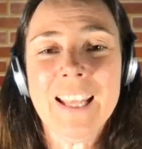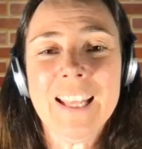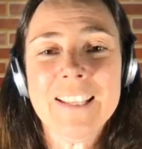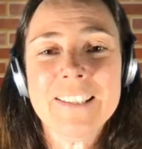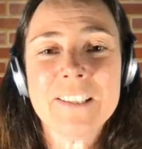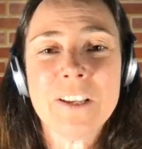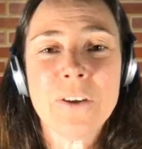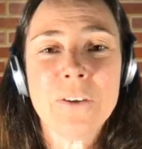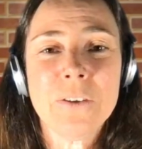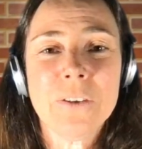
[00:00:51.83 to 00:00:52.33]

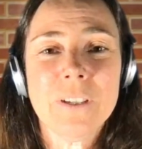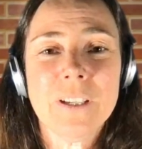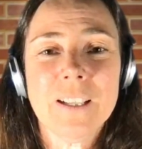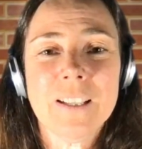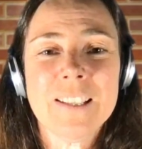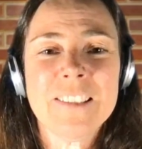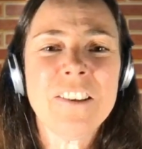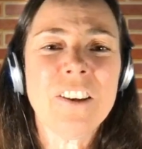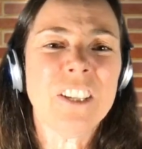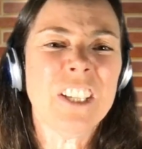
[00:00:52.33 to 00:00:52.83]
So
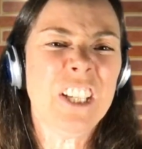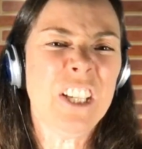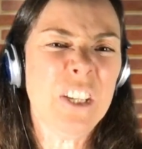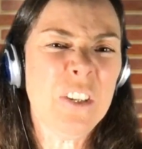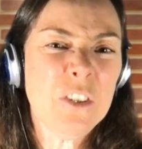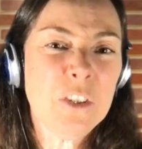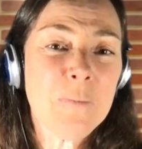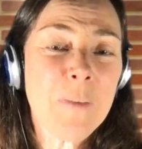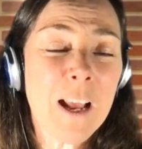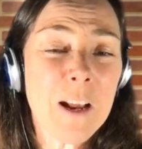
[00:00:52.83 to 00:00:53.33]
there's not a
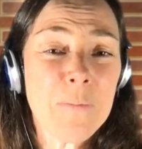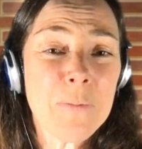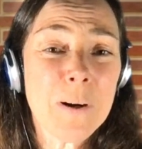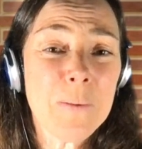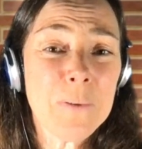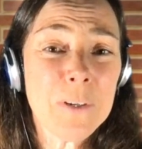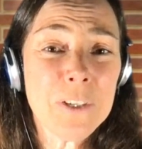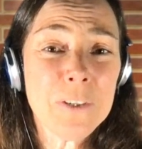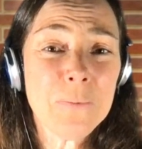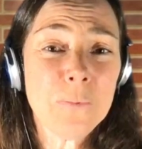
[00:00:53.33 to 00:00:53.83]
huge amount of
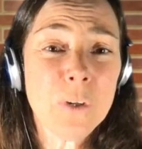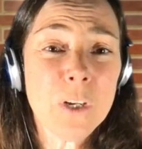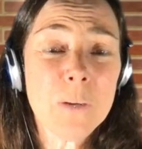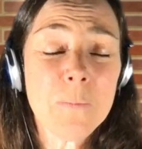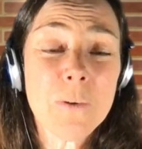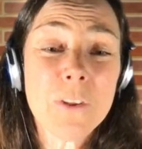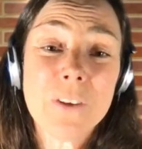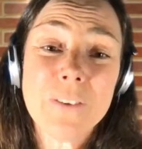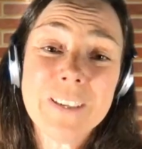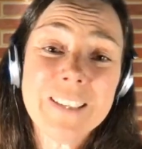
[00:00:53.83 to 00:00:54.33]
preparation work,
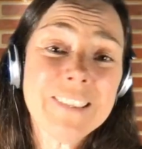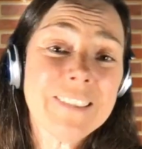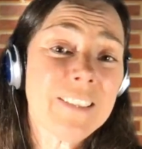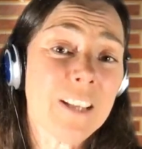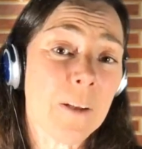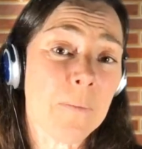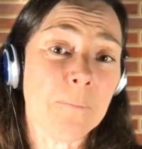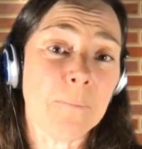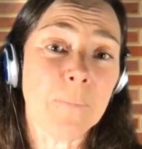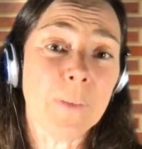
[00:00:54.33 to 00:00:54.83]
but there is
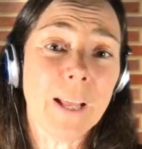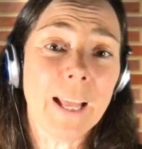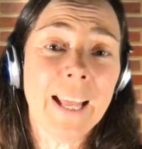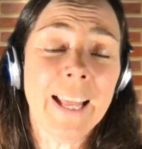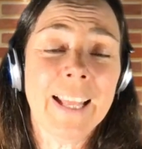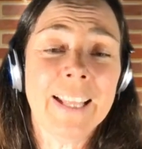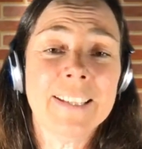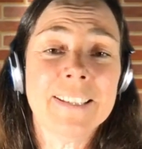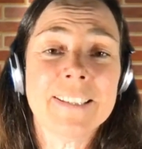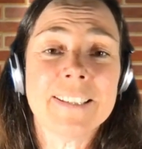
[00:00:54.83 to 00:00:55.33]
some,
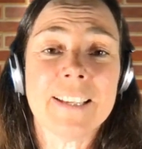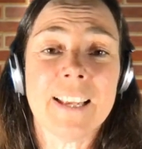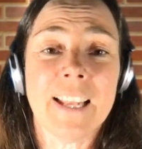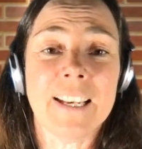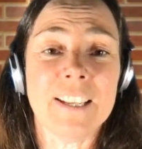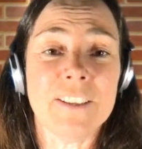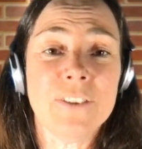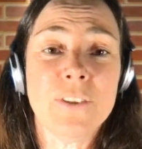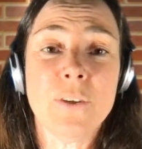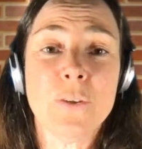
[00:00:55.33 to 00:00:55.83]
and
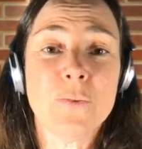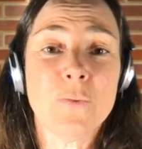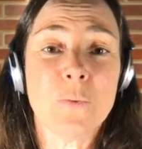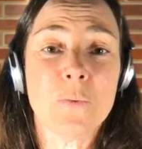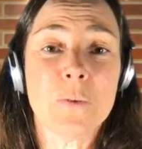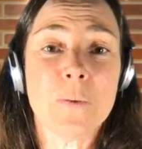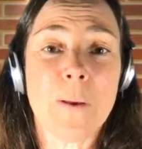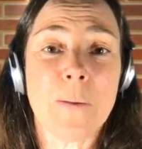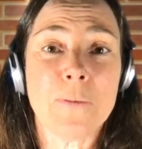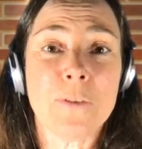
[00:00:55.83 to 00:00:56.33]
it's useful
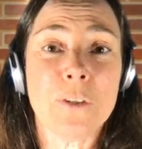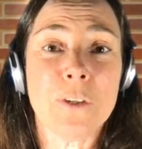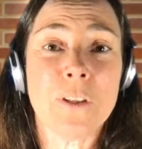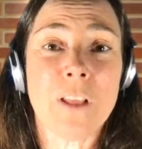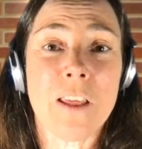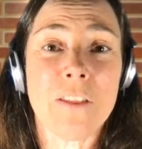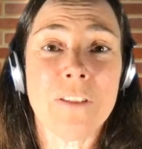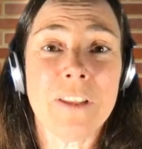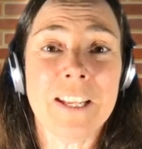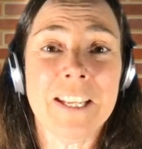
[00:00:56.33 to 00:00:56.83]
to be able to do
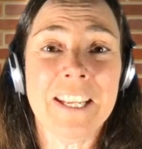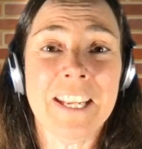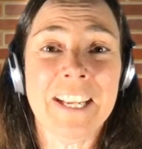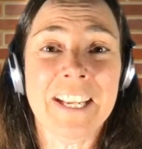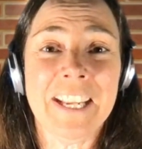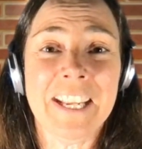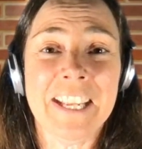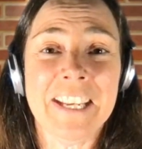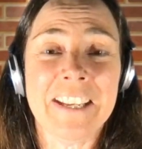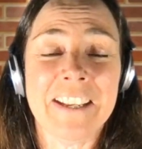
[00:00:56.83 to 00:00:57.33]
that thinking
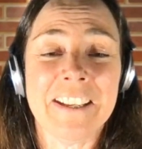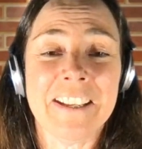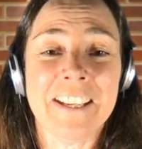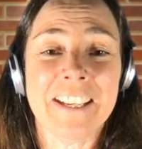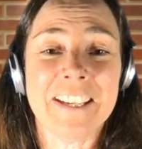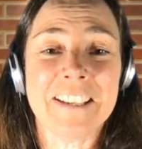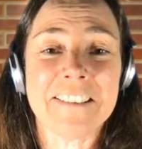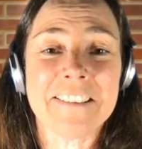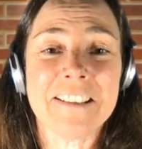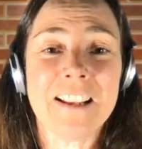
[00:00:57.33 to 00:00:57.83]
in
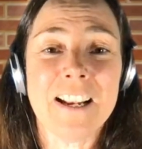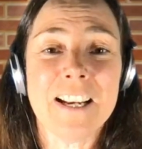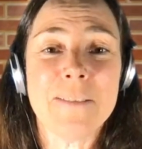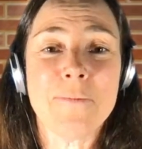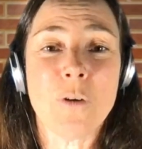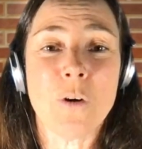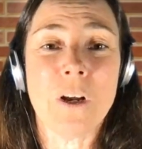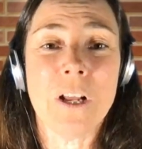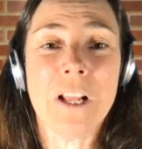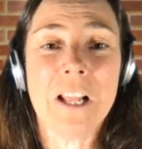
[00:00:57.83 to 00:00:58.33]
a slightly
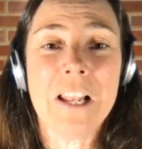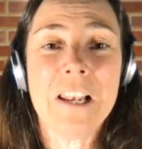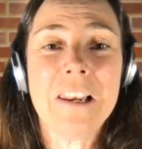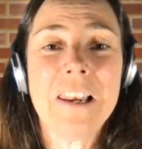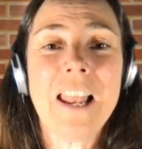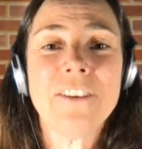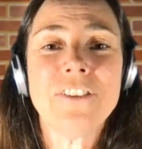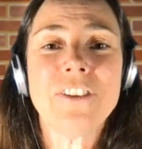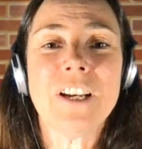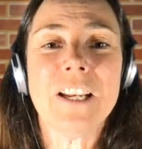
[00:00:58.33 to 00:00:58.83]
more
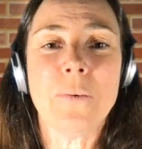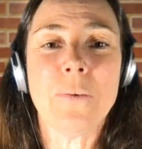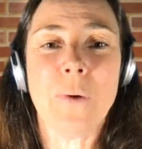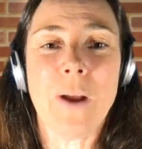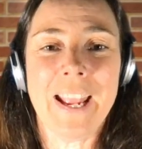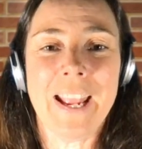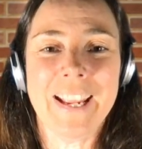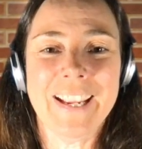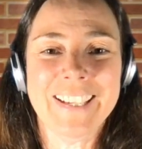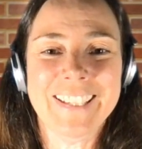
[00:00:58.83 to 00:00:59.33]
leisurely
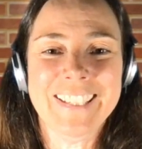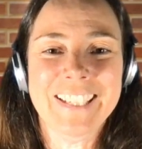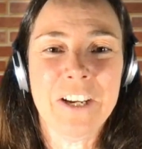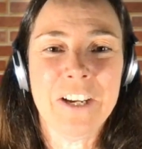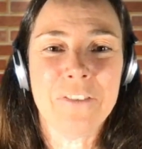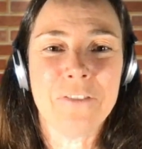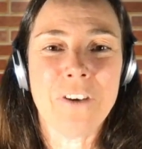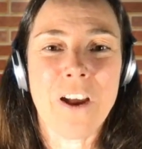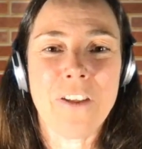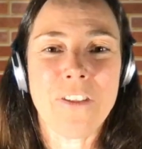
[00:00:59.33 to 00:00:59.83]
way
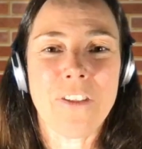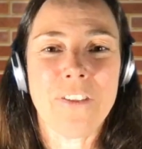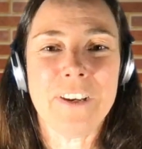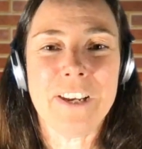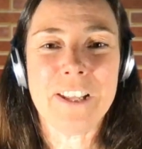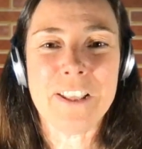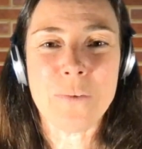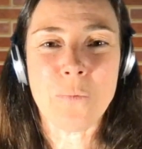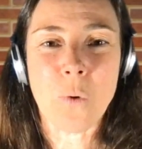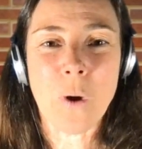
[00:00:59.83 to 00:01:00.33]
rather than
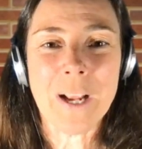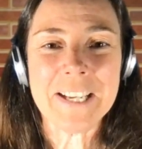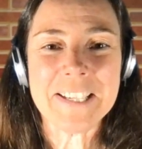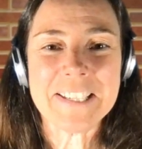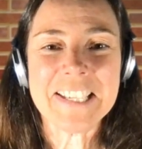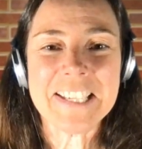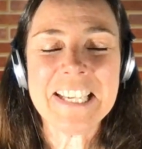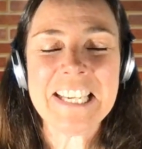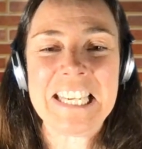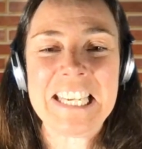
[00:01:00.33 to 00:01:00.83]
in the white
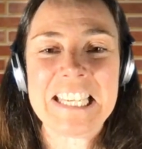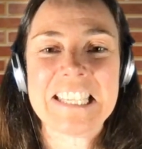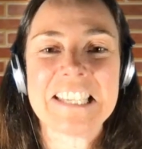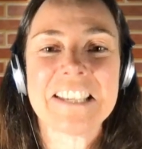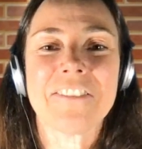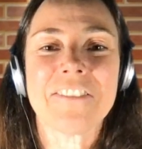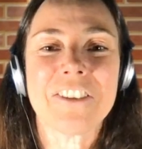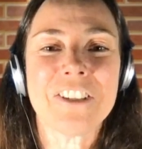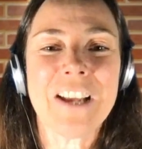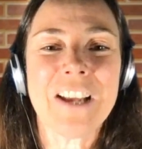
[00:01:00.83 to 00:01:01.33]
heat
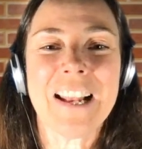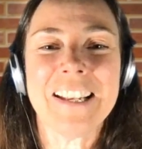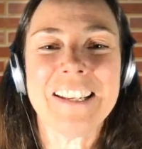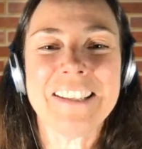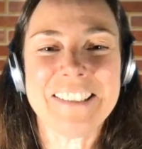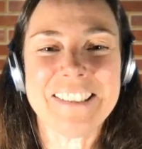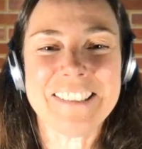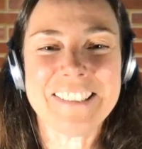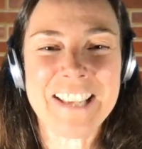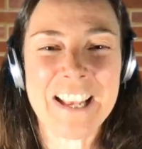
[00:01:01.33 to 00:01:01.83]
of the
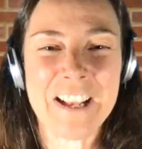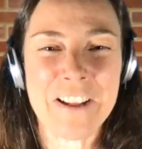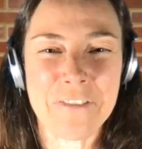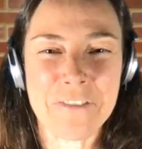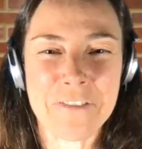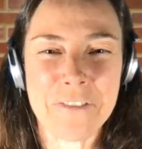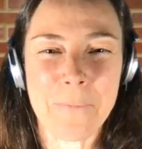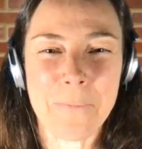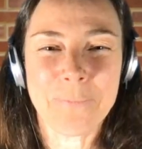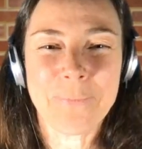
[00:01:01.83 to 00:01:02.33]
challenge
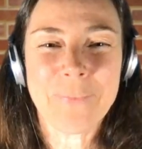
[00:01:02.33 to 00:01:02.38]
itself.